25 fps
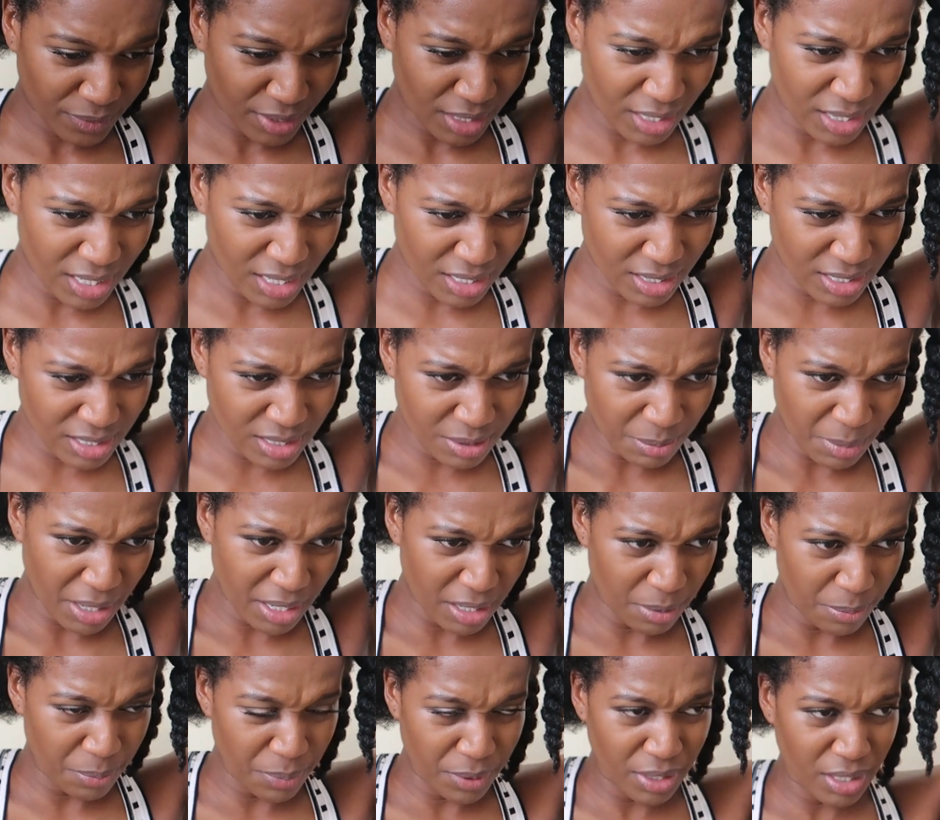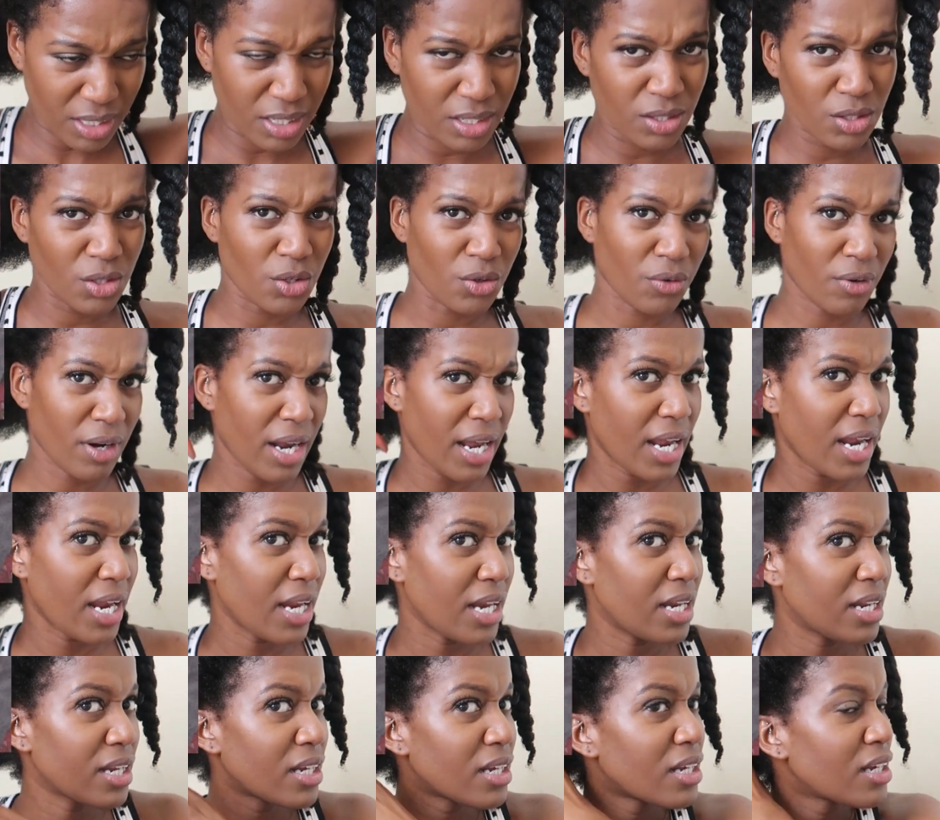I think this might have been
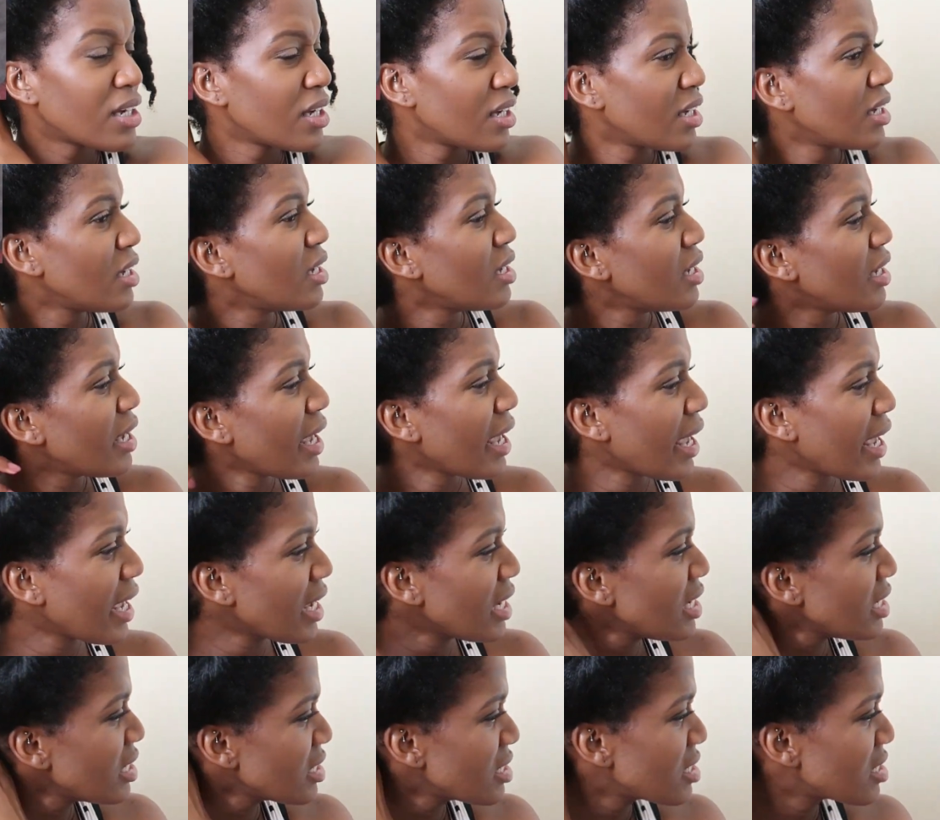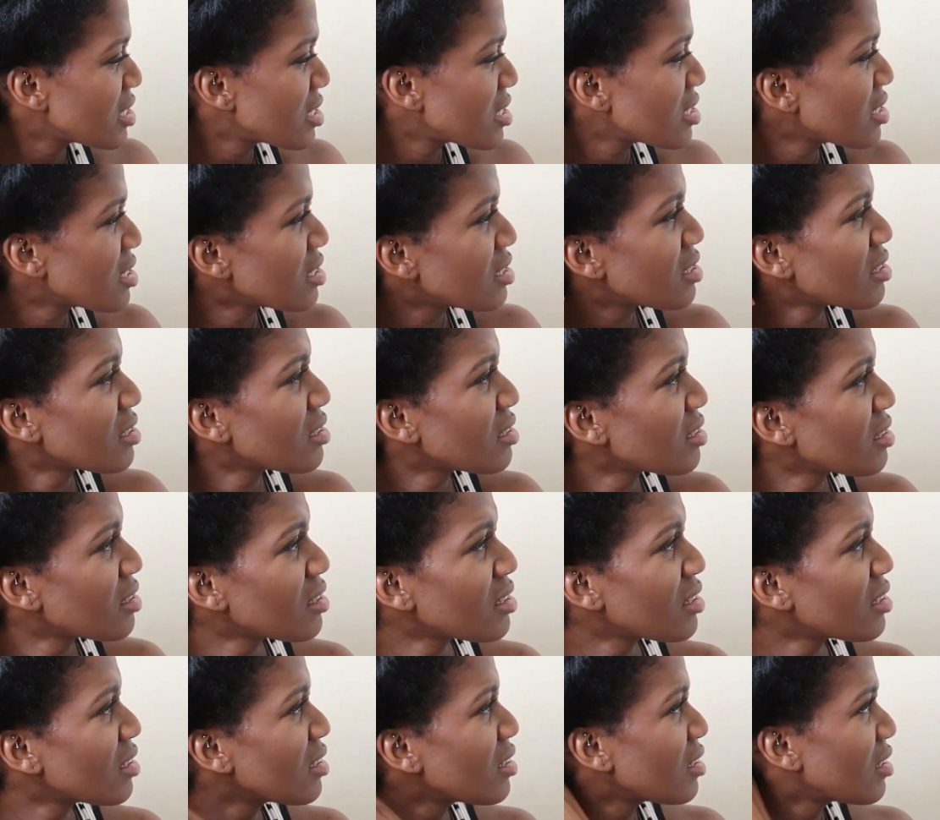grade 8.
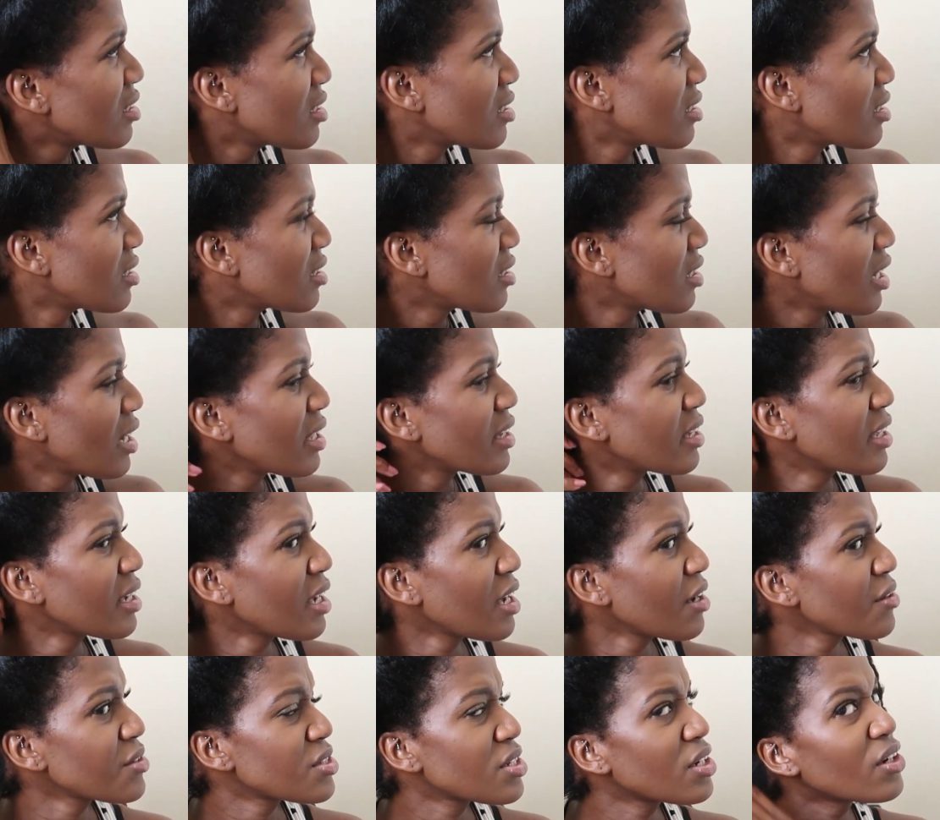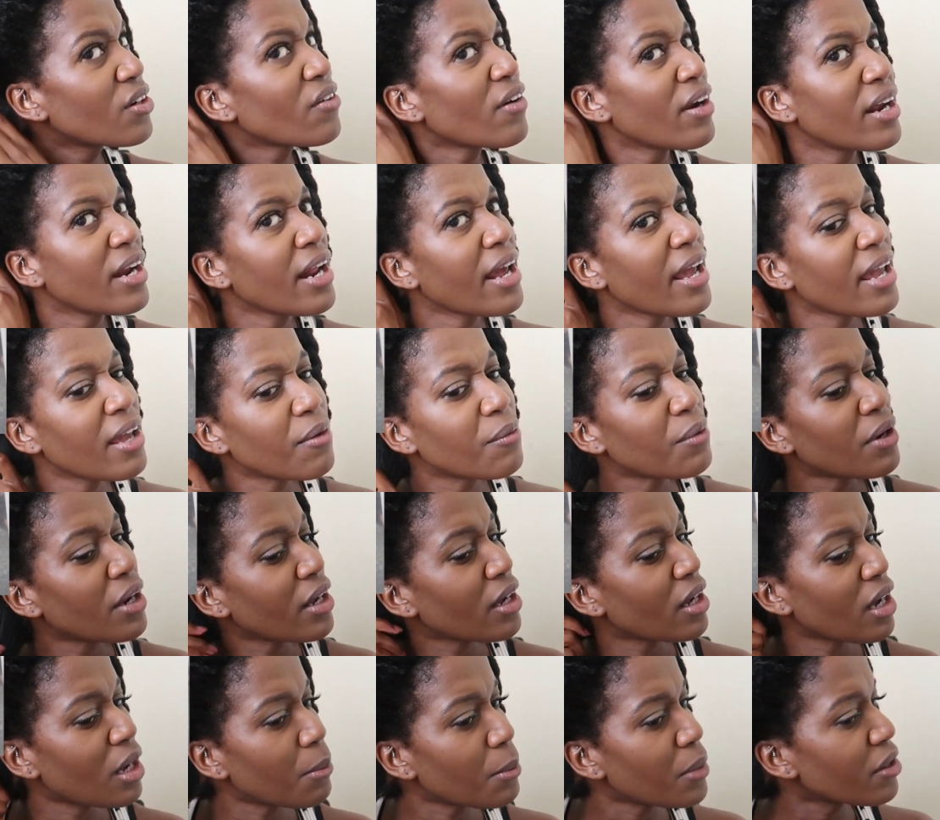I think I was in grade 8 when
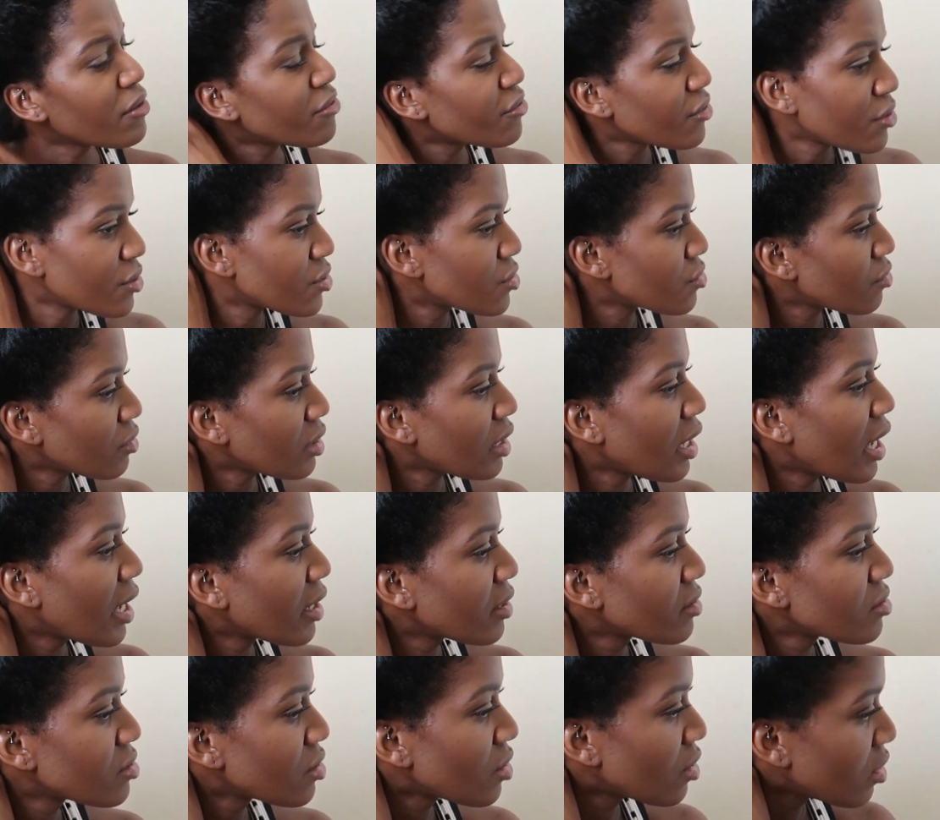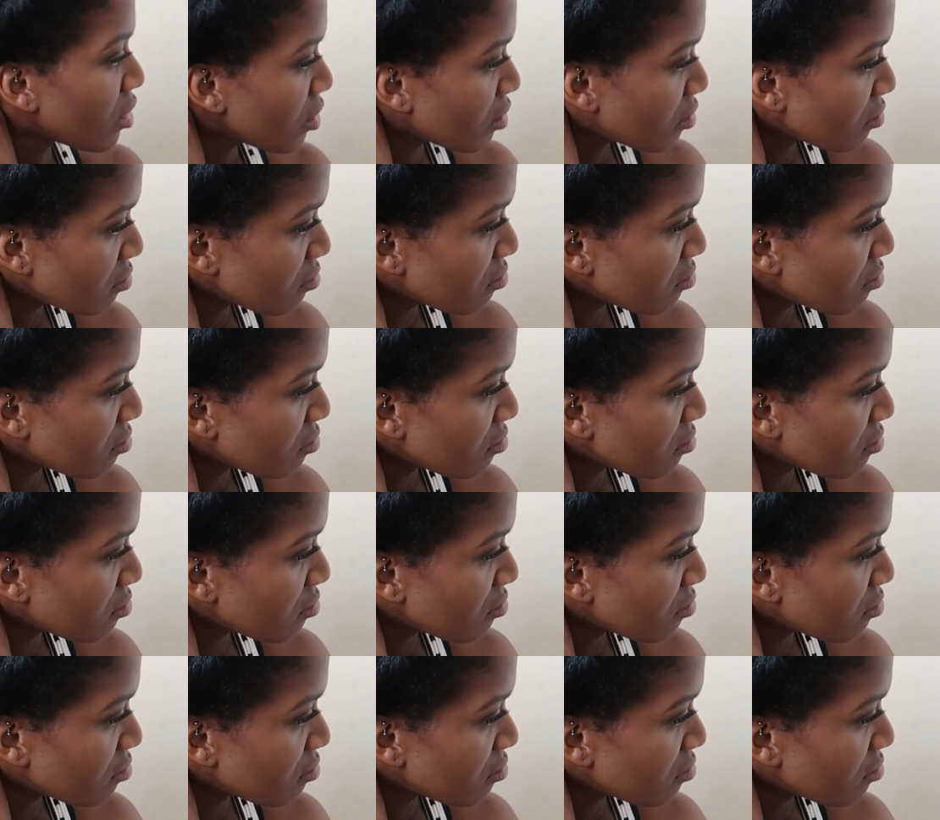I got my first relaxer.